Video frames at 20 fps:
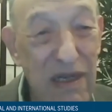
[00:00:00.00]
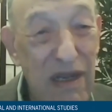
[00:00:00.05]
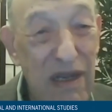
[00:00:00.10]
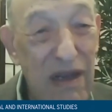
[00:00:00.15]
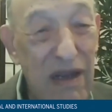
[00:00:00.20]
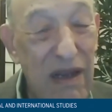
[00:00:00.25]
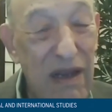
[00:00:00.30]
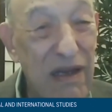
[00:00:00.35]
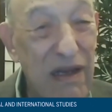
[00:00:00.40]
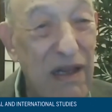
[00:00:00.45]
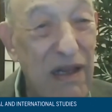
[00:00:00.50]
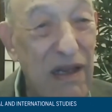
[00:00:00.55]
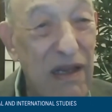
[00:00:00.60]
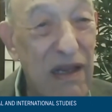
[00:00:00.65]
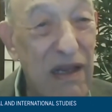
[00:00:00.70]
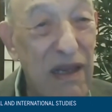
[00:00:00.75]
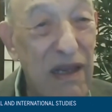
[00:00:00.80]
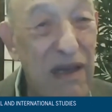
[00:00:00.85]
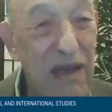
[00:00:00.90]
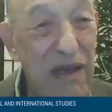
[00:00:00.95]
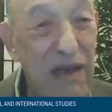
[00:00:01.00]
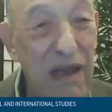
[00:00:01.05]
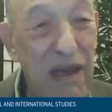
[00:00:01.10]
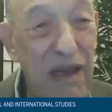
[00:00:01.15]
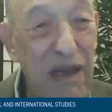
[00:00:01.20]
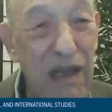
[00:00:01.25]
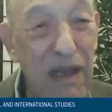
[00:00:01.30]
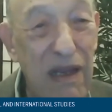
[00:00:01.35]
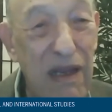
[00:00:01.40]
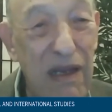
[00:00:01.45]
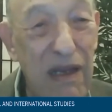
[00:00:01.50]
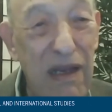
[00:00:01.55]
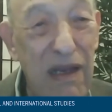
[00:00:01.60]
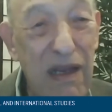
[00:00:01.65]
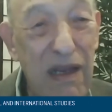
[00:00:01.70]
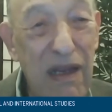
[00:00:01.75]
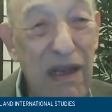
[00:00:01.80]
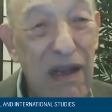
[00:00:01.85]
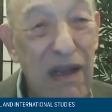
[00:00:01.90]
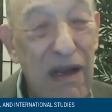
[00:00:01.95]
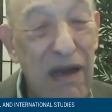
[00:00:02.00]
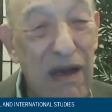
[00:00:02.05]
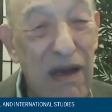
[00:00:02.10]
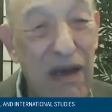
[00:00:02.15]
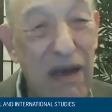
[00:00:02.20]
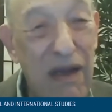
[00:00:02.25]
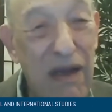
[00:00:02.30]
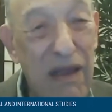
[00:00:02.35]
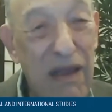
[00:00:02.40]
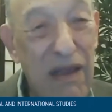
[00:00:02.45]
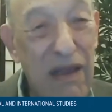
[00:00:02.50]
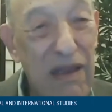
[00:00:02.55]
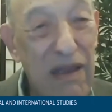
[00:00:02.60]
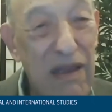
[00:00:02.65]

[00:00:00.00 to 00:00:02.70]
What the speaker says: and clean, and a